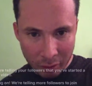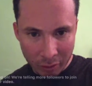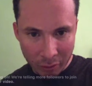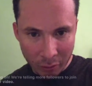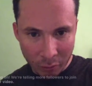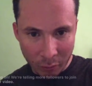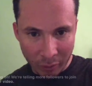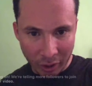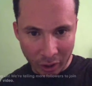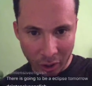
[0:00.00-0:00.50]

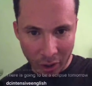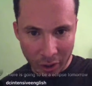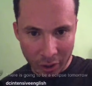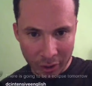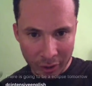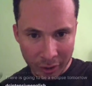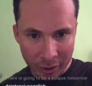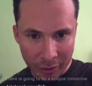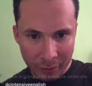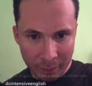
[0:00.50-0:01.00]
We
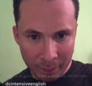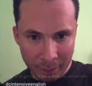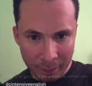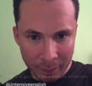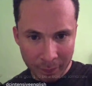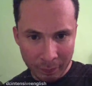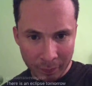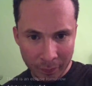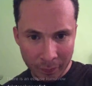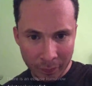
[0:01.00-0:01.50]
learned
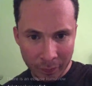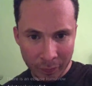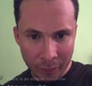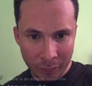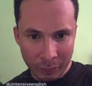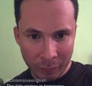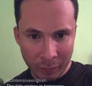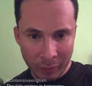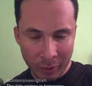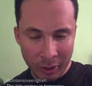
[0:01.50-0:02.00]

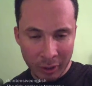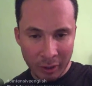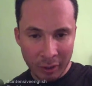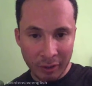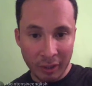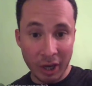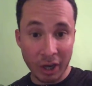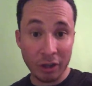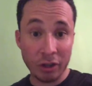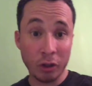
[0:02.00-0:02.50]

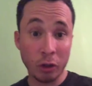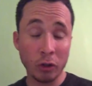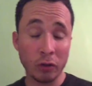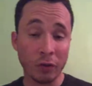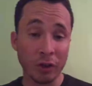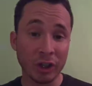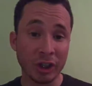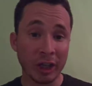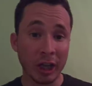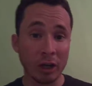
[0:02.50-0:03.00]
that is used for
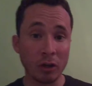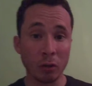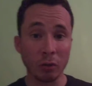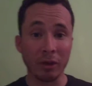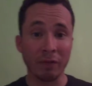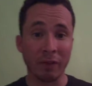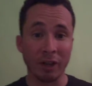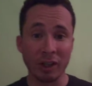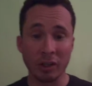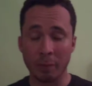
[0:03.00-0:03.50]
scheduled
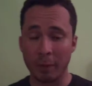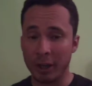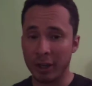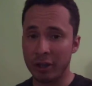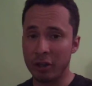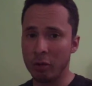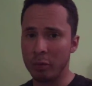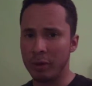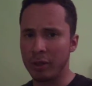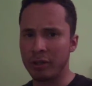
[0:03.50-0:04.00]
events by
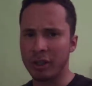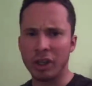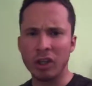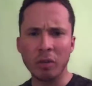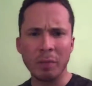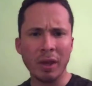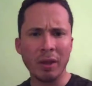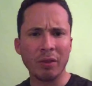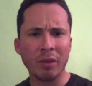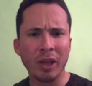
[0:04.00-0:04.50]
humans. And you
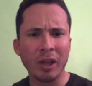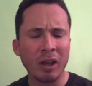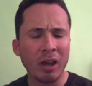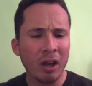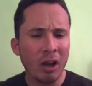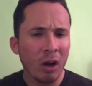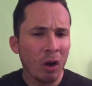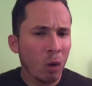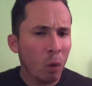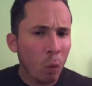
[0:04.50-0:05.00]
may think,
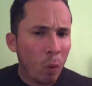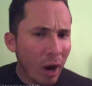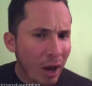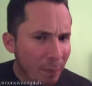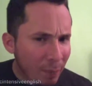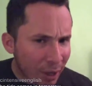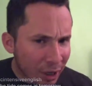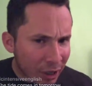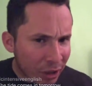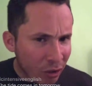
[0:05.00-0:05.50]
why
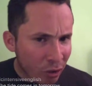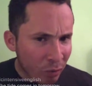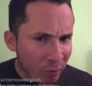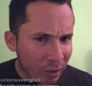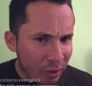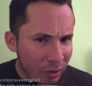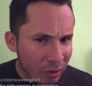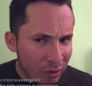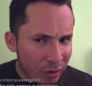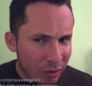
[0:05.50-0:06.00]
by
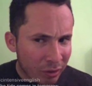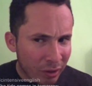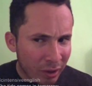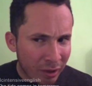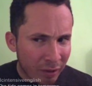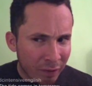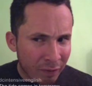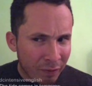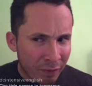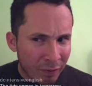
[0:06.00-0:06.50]
humans?
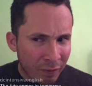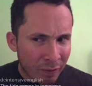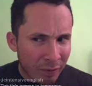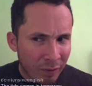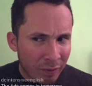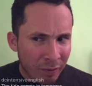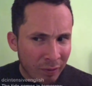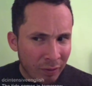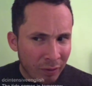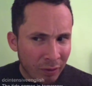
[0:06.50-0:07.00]
If
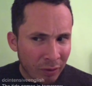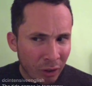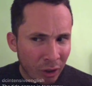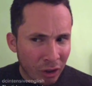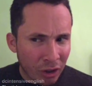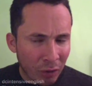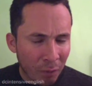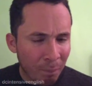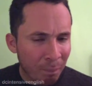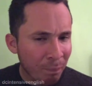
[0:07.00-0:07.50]

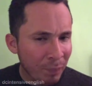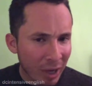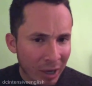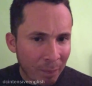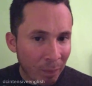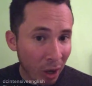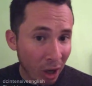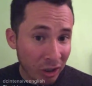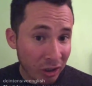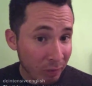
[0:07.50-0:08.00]
there's a big
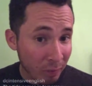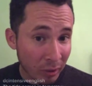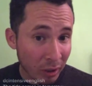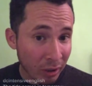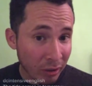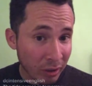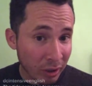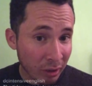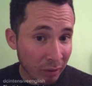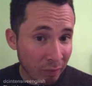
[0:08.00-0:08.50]

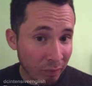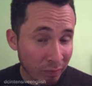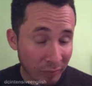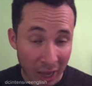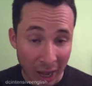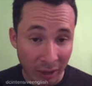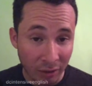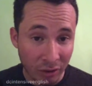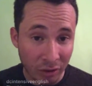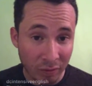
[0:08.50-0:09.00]
possibility
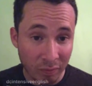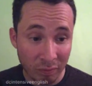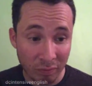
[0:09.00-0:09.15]
that